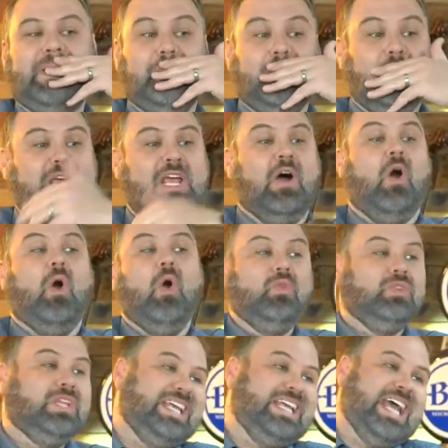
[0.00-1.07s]
We
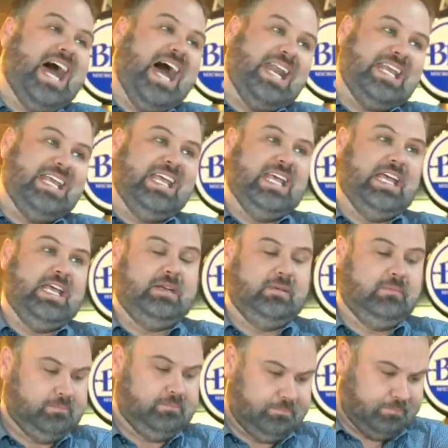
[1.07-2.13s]
only got in
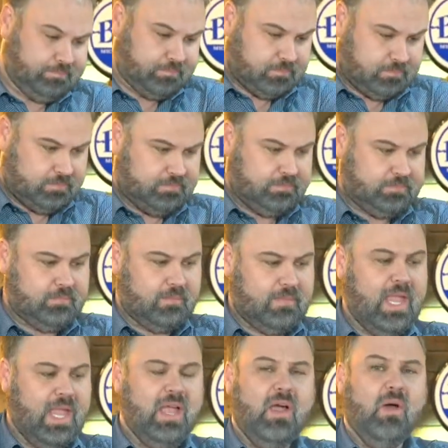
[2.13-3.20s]

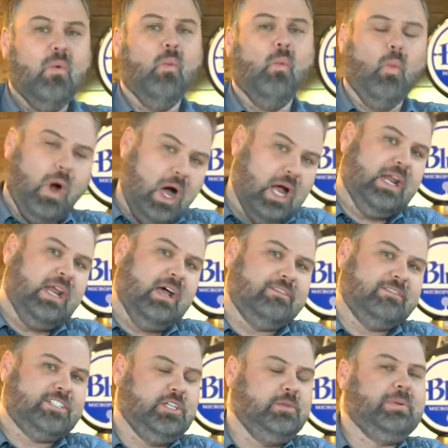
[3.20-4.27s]
one
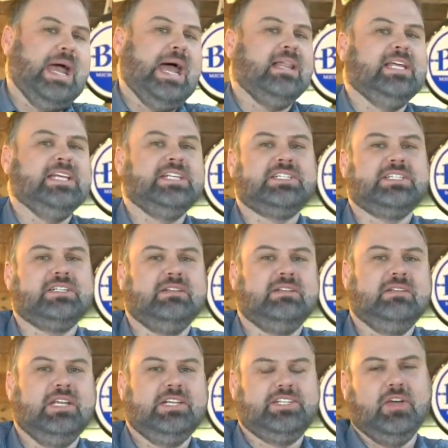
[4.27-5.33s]
of two pallets
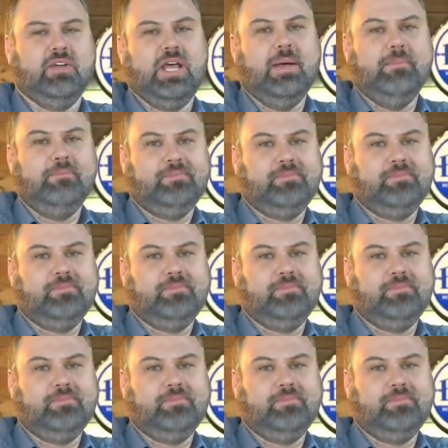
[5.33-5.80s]
that showed up.